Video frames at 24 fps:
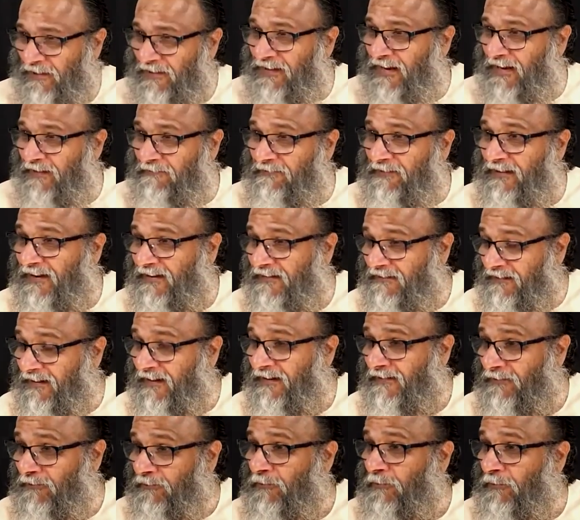Not that we are
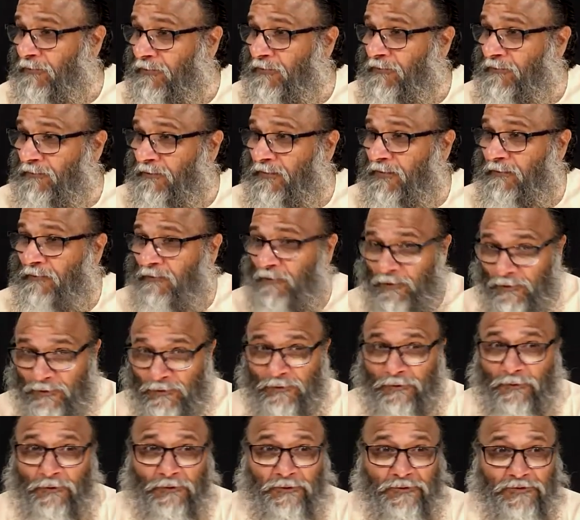trying to go, we
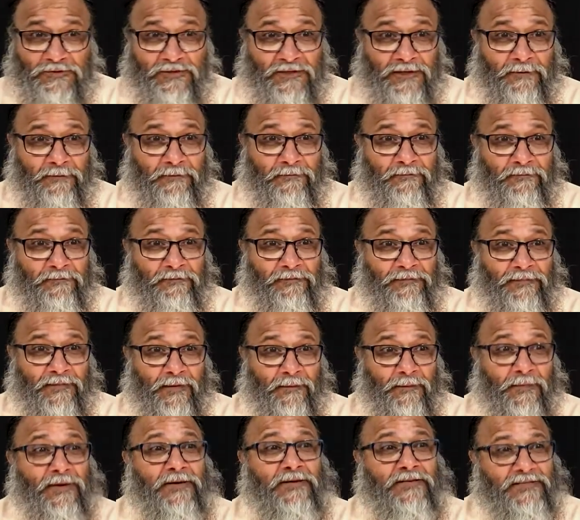want to go to sleep,
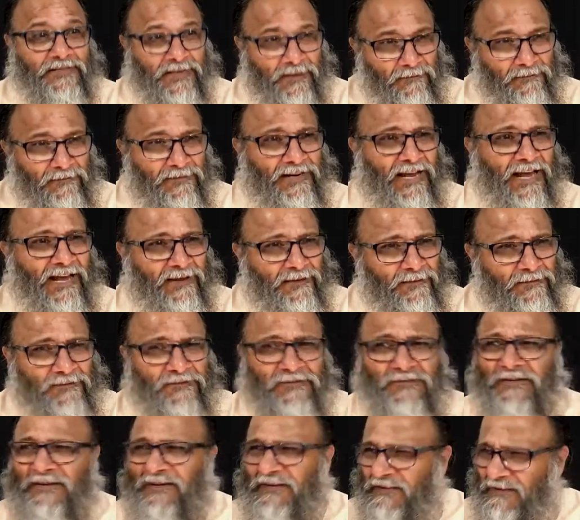but
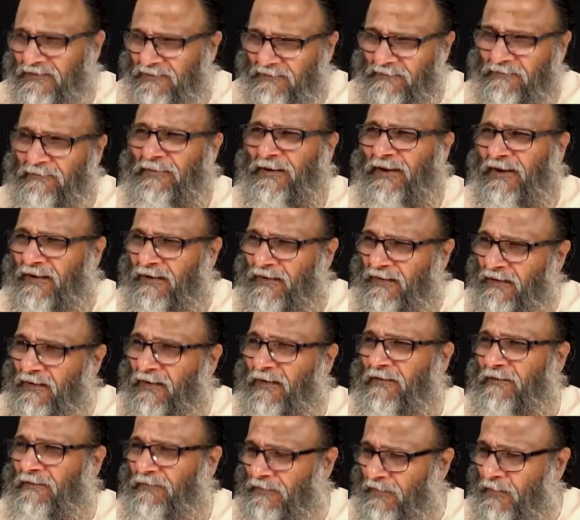sometimes it
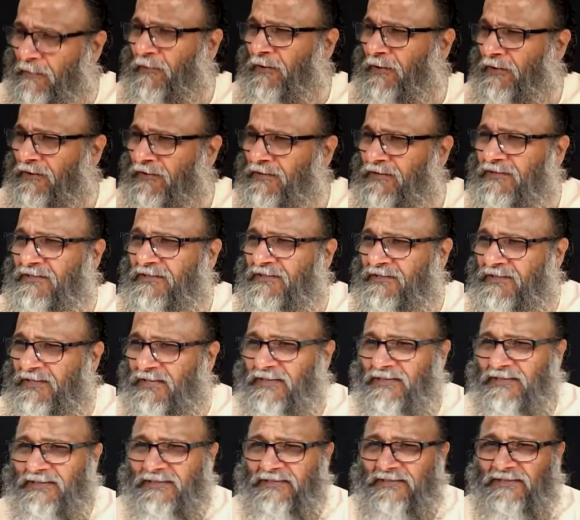come on,
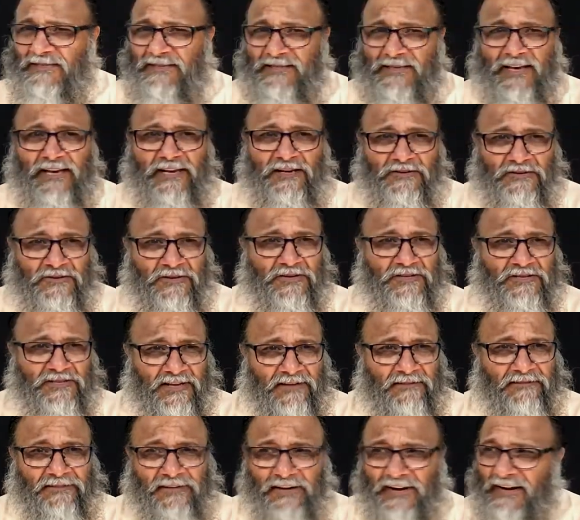six
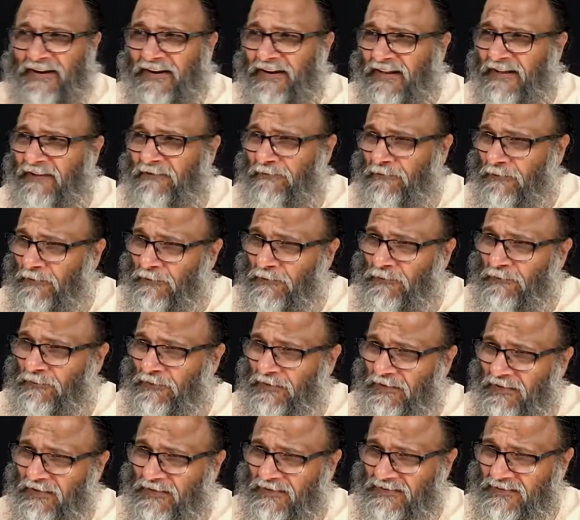lectures every day for
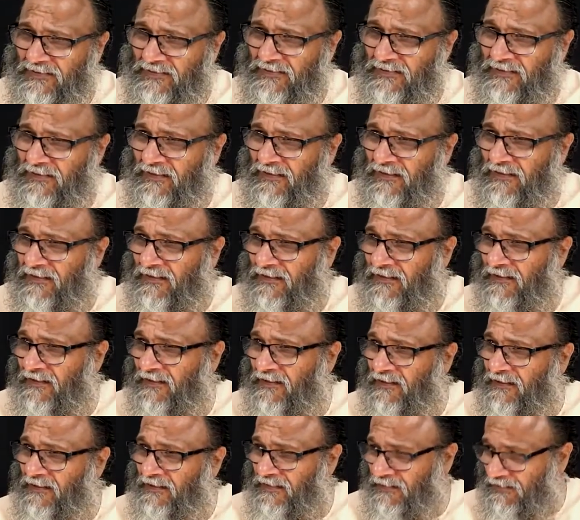two years.
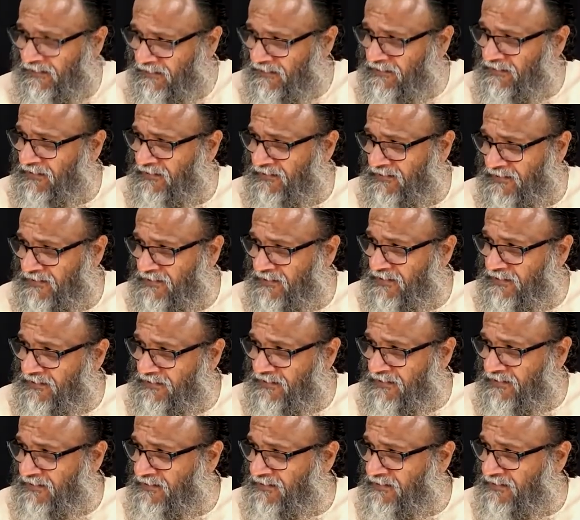Initial
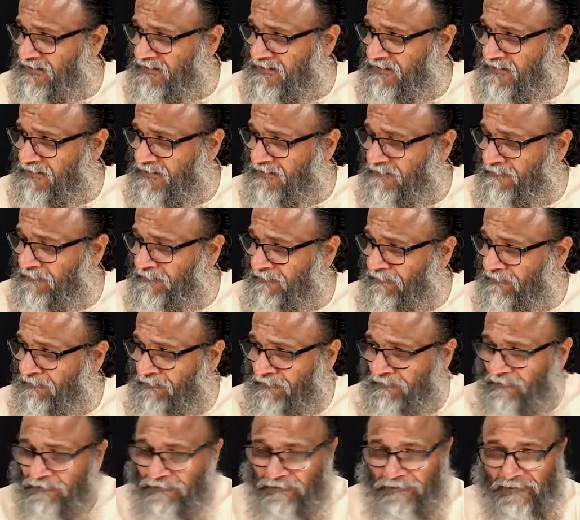stages,
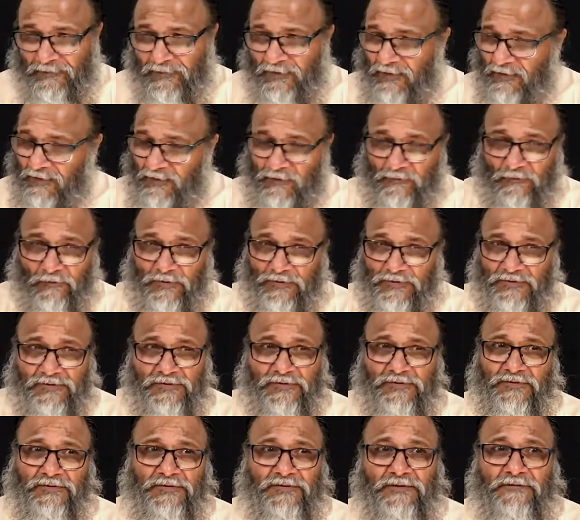it
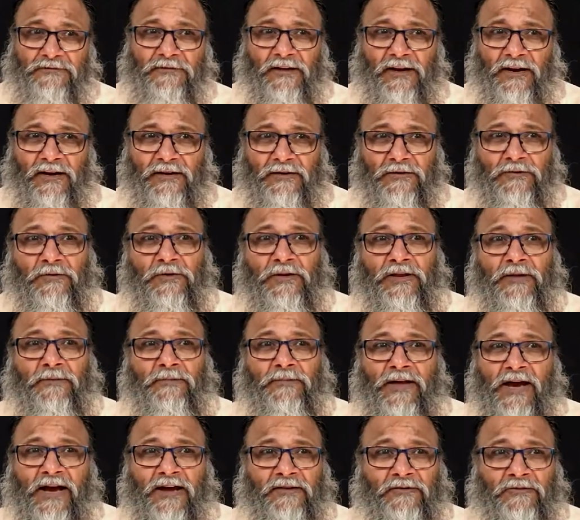was difficult to
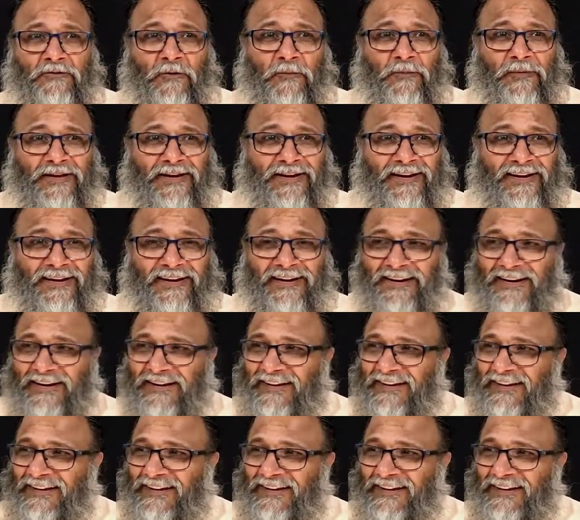keep the eyes open.